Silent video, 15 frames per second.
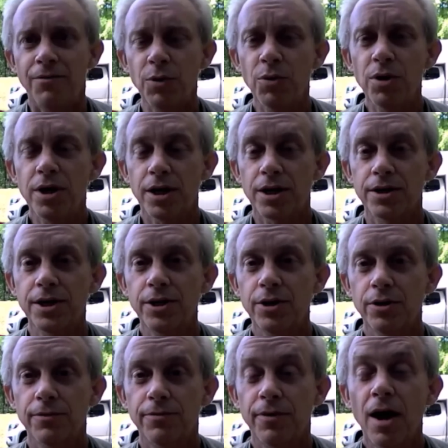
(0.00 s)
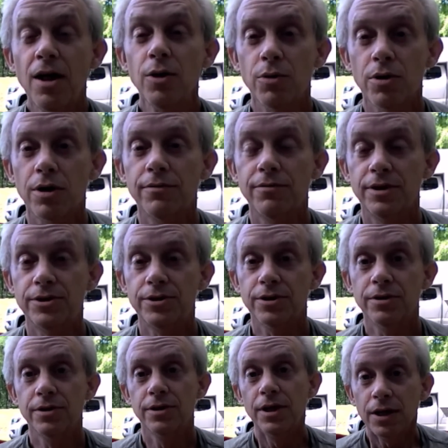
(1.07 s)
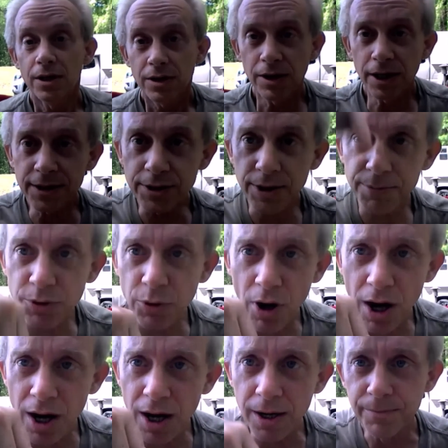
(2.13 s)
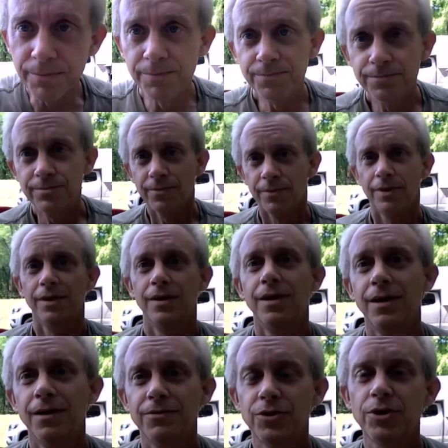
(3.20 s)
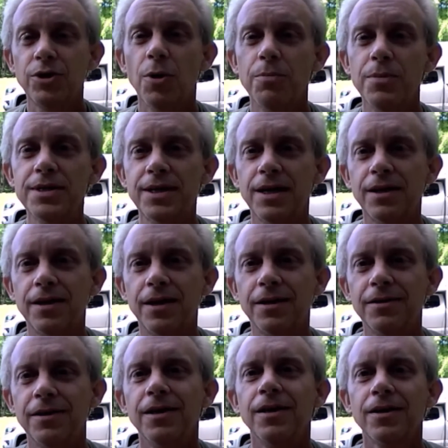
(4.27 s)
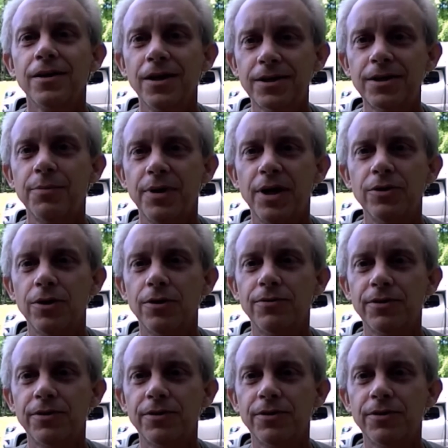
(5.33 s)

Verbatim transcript: If you want to continue to follow our adventure, click subscribe. So you don't miss anything, click the bell